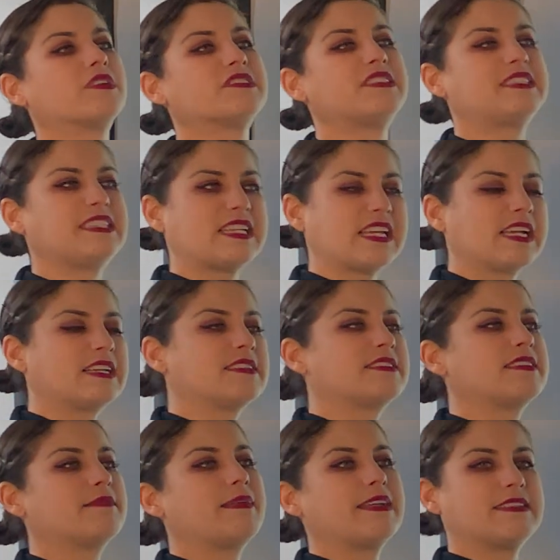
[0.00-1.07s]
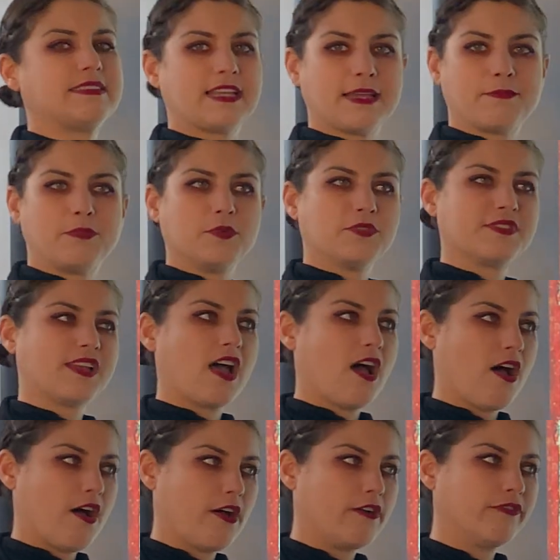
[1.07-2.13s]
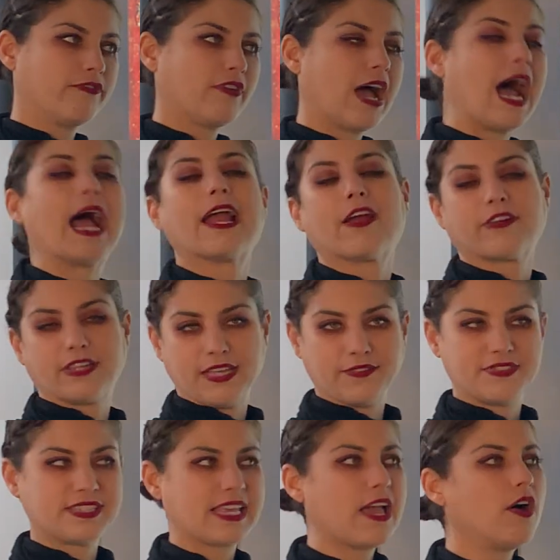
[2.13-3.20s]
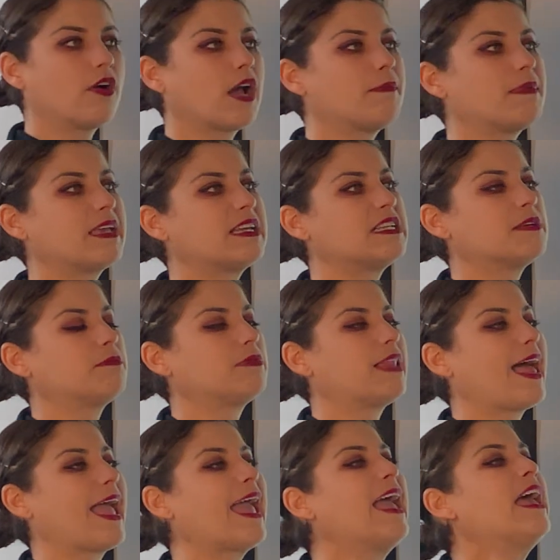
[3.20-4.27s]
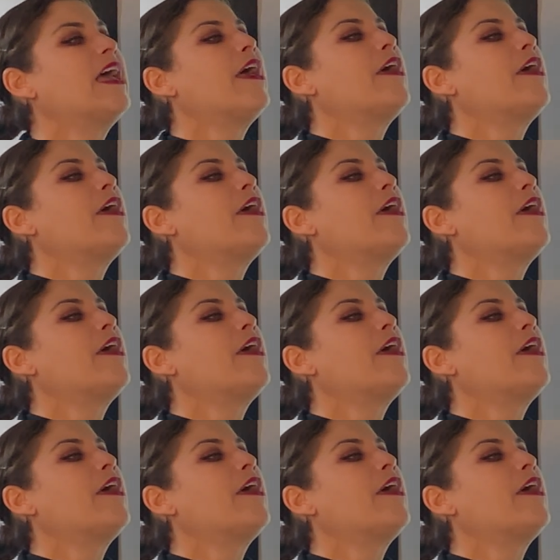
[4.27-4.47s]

we're seeing some examples of hierarchy of skill coming into play.